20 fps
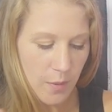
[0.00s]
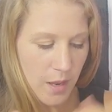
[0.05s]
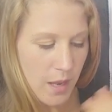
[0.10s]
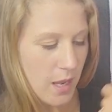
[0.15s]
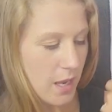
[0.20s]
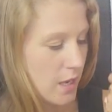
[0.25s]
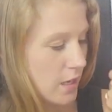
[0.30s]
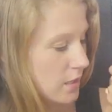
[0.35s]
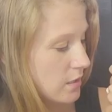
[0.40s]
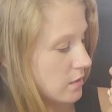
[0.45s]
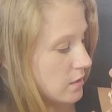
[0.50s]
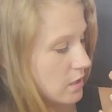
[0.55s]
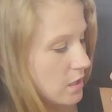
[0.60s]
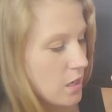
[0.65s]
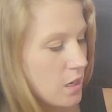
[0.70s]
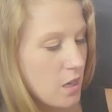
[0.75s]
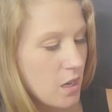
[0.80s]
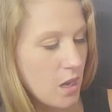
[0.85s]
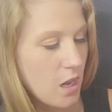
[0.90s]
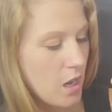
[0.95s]
hand.
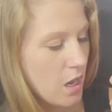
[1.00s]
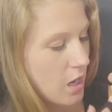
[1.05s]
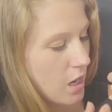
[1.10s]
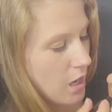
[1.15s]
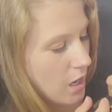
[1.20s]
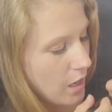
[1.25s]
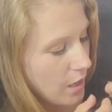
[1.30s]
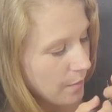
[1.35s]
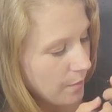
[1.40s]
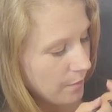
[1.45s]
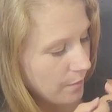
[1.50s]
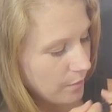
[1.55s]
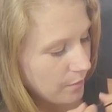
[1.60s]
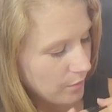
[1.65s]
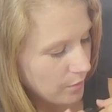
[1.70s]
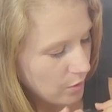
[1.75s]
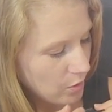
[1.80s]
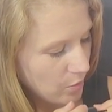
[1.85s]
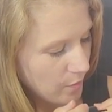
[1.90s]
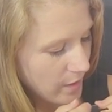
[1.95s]

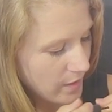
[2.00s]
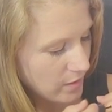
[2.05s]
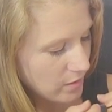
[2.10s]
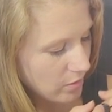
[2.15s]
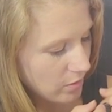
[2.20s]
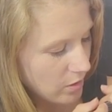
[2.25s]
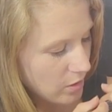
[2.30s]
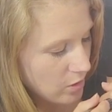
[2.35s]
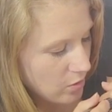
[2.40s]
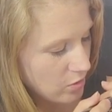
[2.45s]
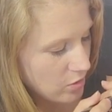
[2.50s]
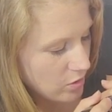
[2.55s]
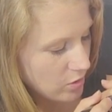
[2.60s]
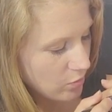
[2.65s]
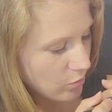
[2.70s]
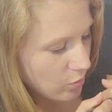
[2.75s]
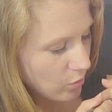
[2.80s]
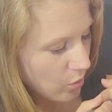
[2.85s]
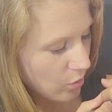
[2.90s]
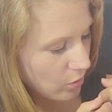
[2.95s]
You just
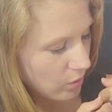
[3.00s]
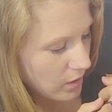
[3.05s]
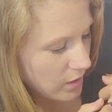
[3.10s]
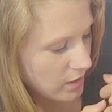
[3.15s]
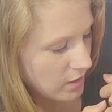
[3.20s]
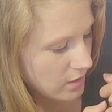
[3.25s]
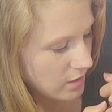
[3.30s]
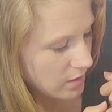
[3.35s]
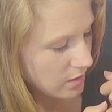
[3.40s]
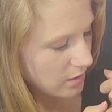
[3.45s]
roll it.